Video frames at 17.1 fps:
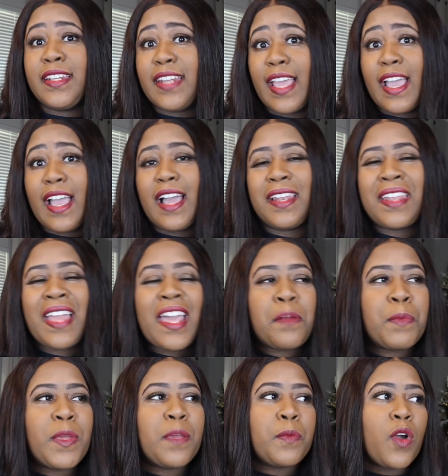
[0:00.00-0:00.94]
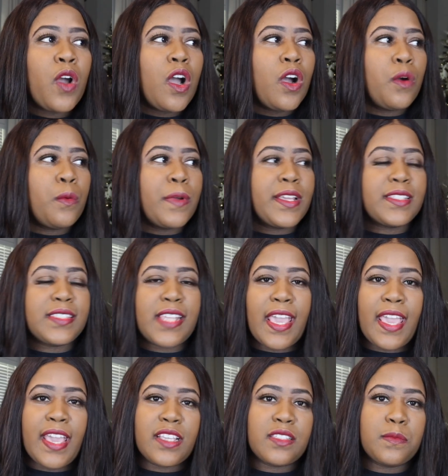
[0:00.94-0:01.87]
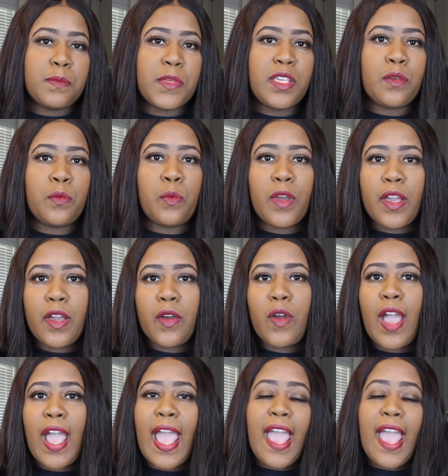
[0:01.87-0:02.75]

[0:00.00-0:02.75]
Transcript: Now, a lot of people always ask me, well,